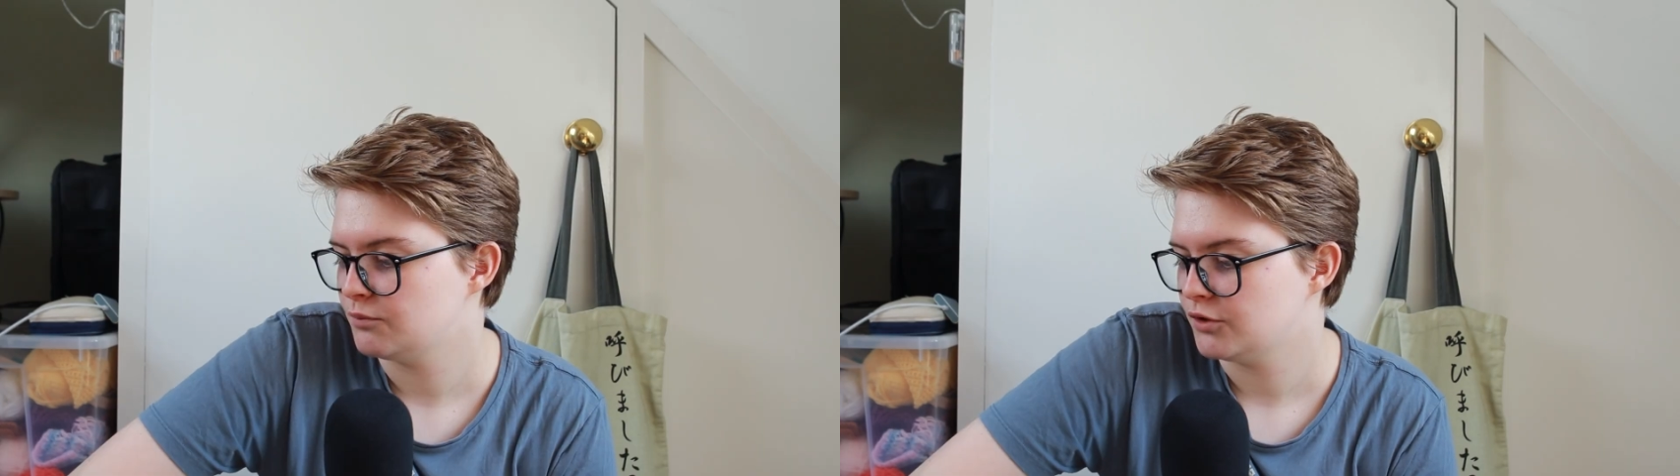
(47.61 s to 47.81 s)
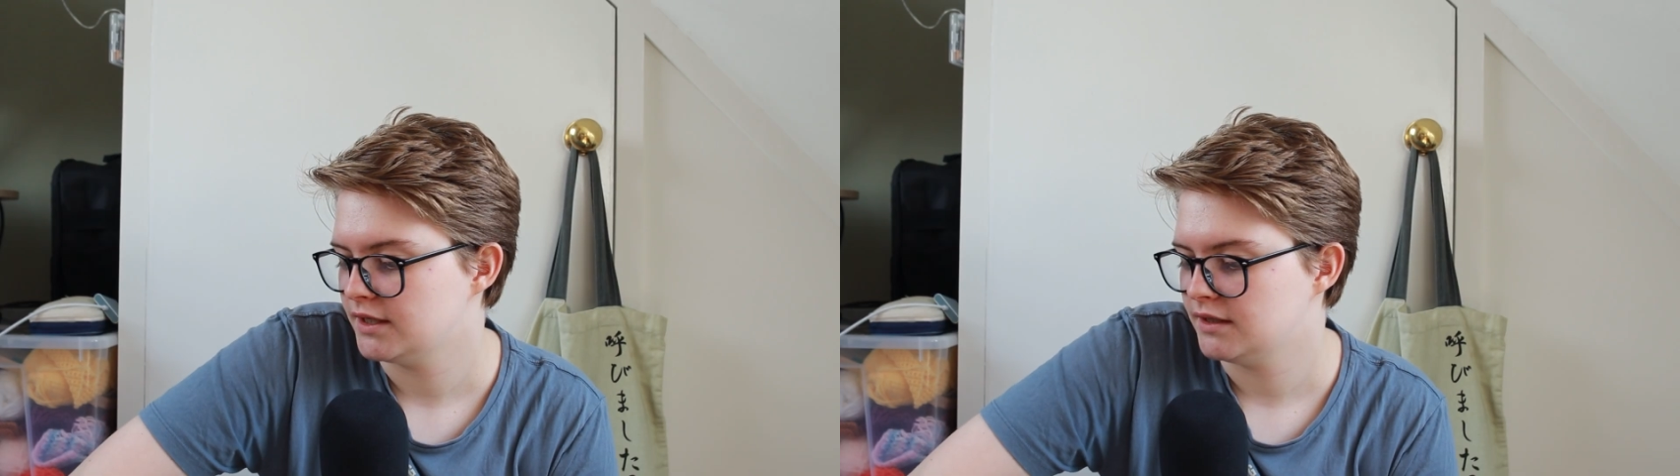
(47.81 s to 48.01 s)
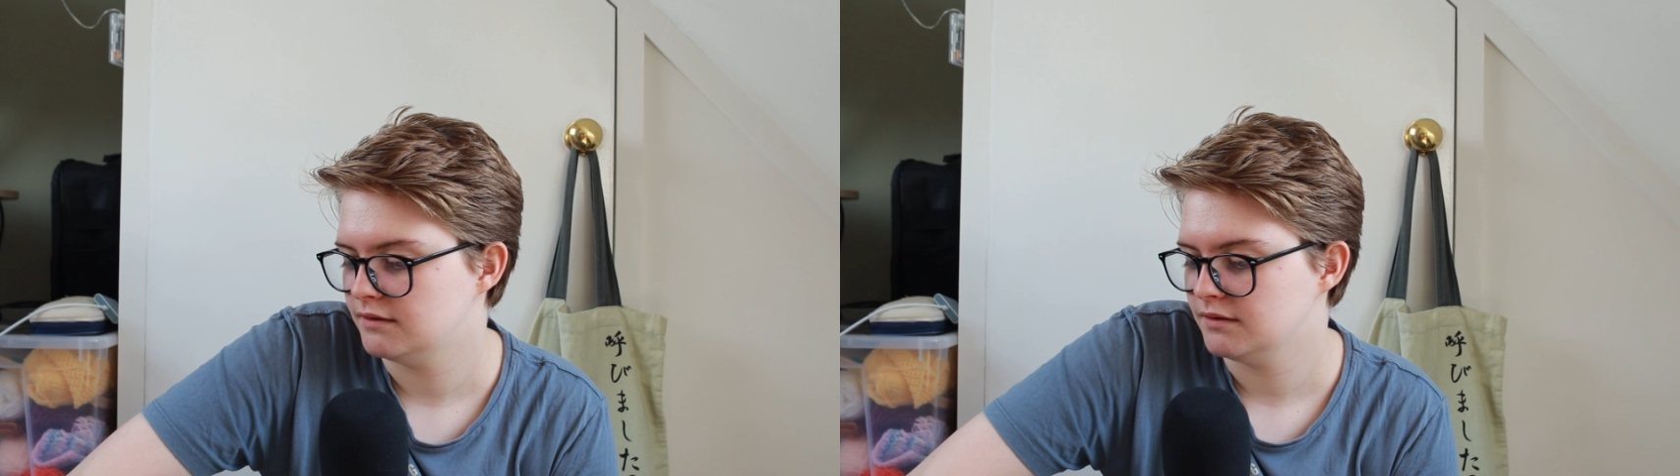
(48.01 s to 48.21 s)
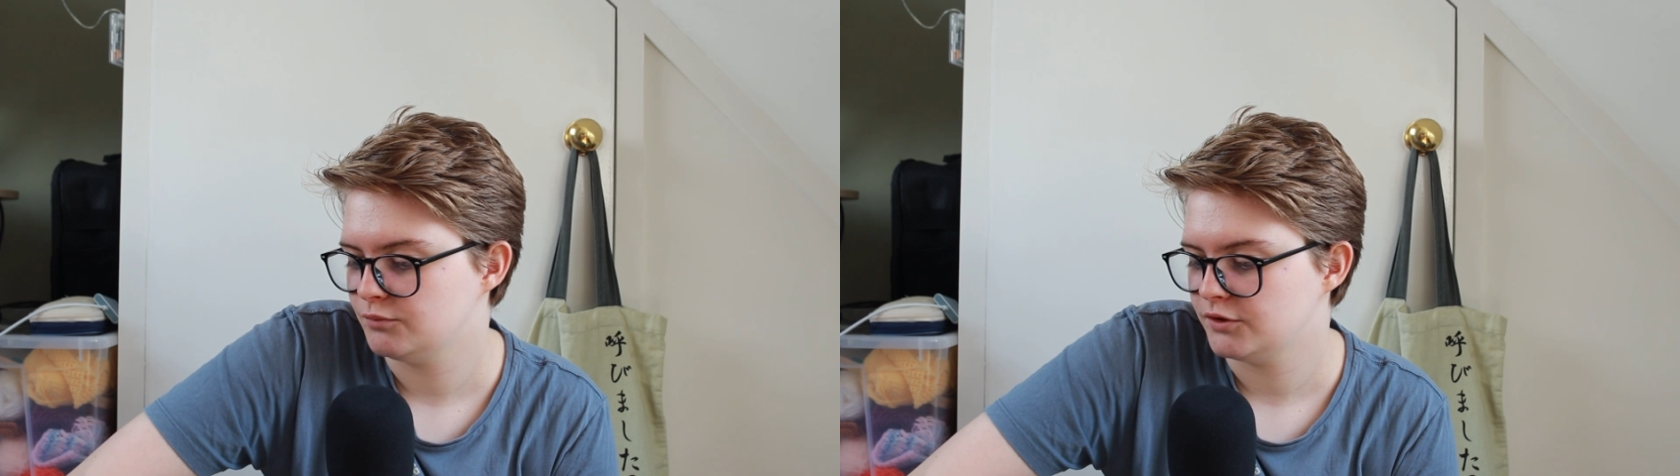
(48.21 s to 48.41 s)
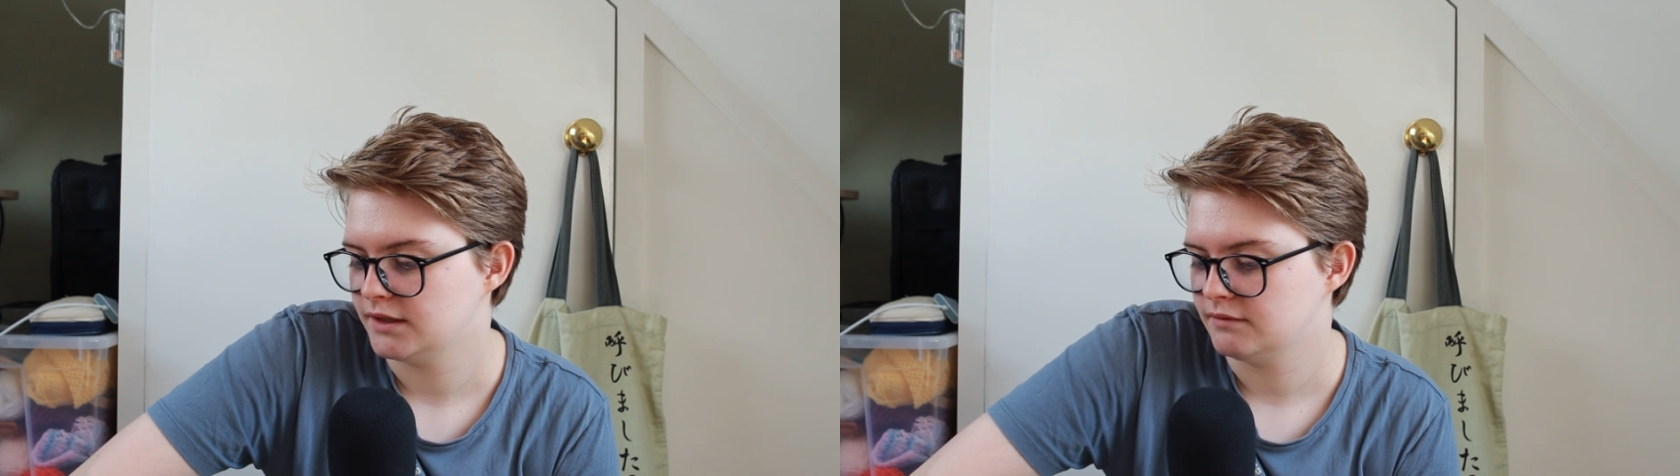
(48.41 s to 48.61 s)

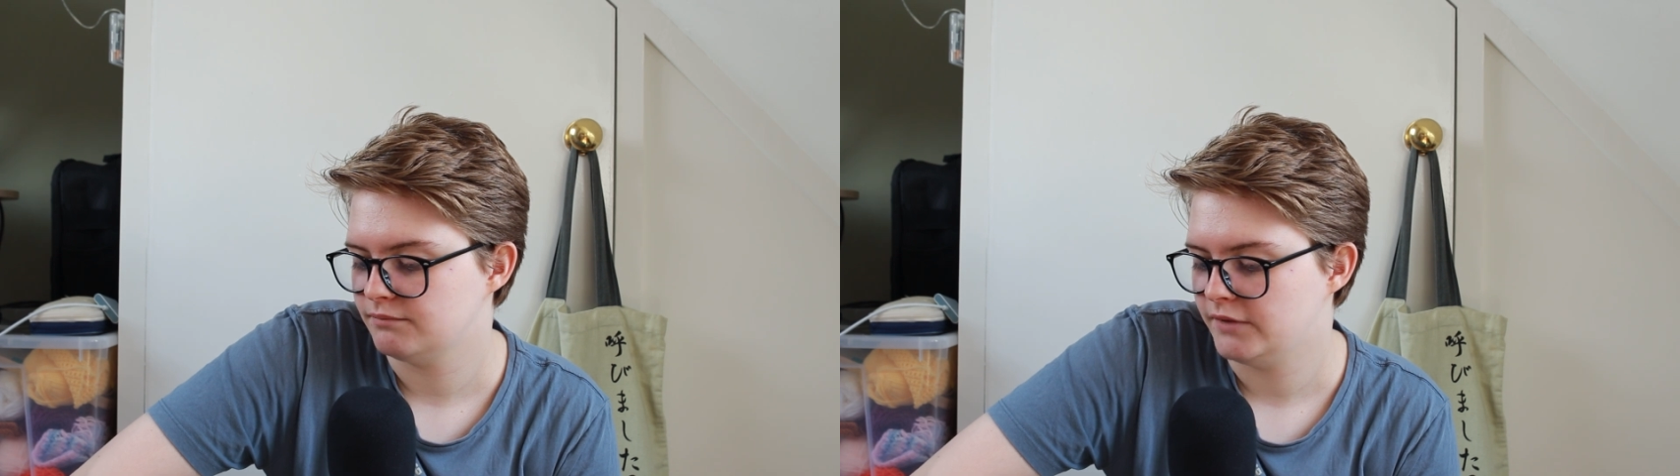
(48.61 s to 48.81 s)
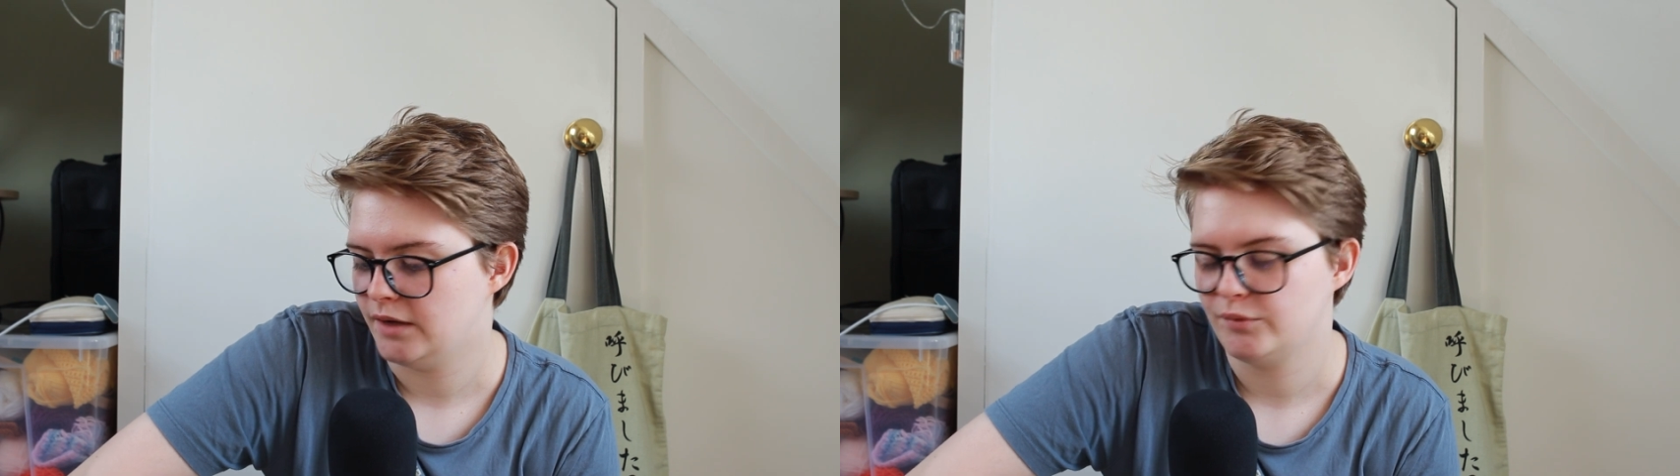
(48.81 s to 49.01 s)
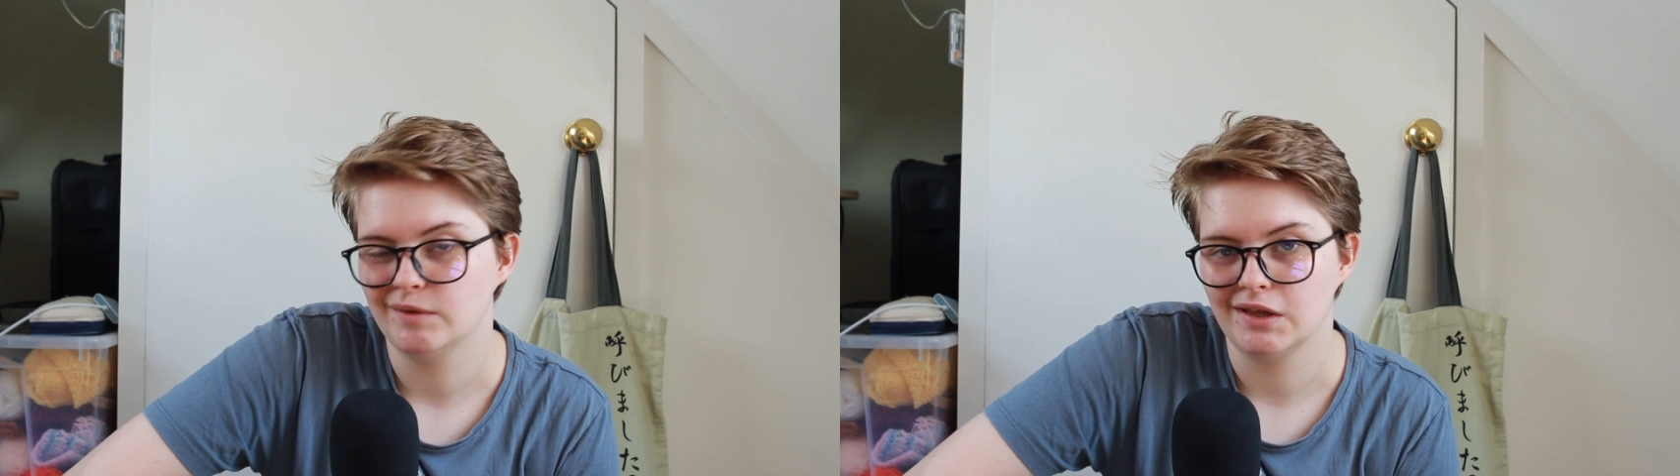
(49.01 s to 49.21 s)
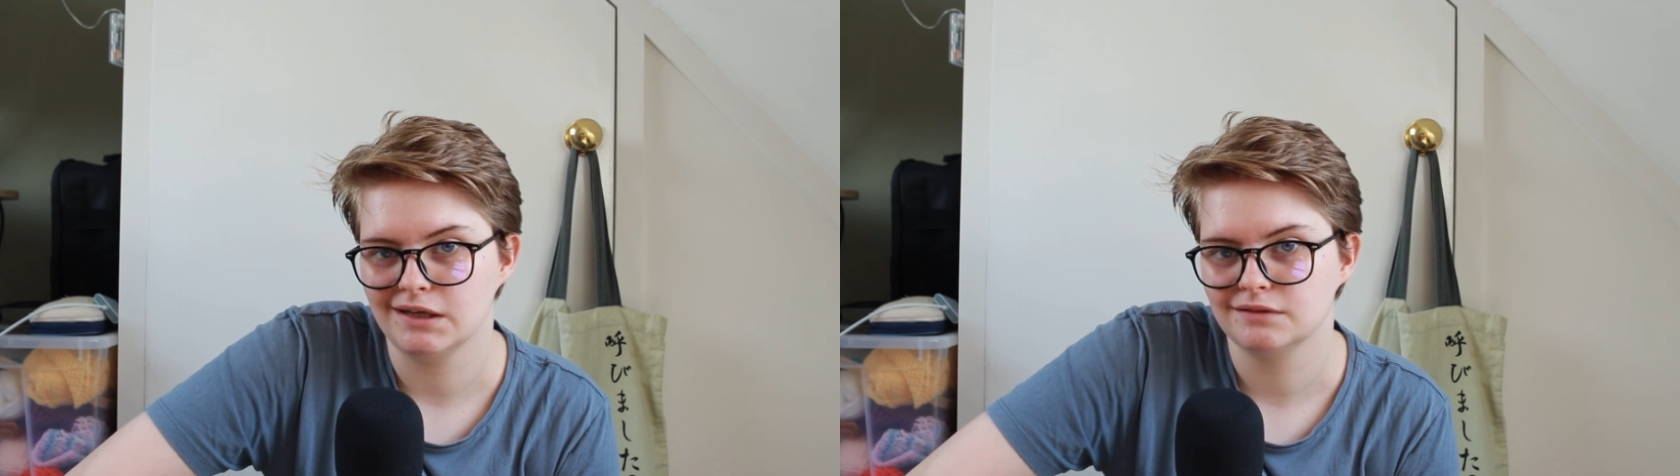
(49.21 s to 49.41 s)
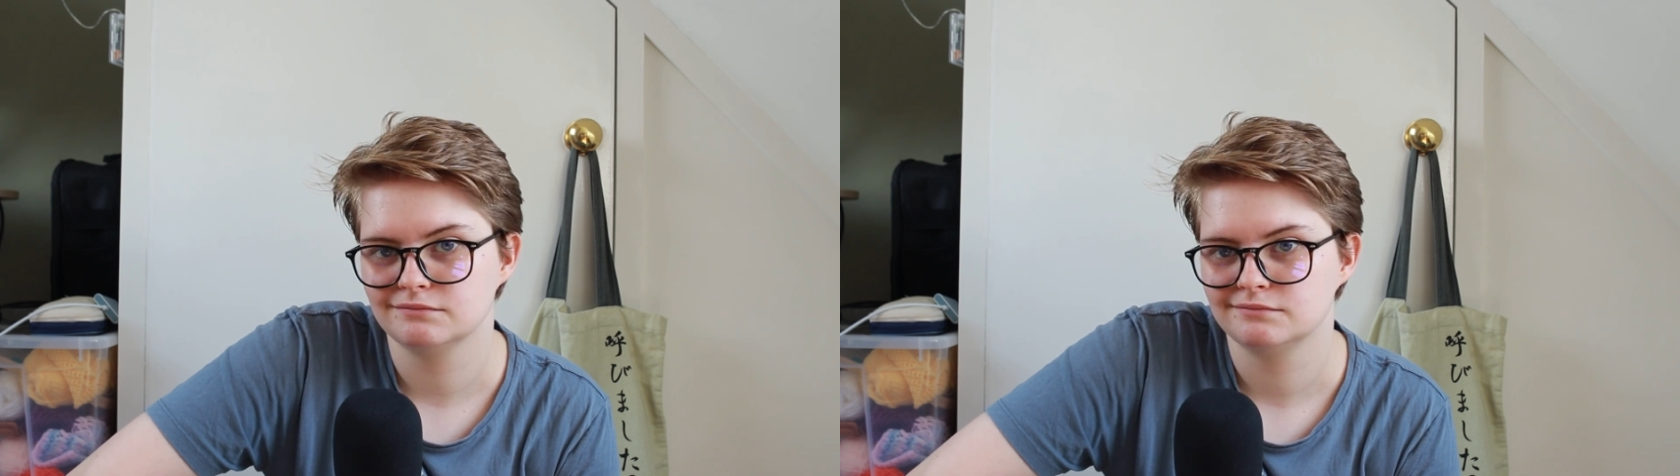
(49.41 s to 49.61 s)
pretty happy about that.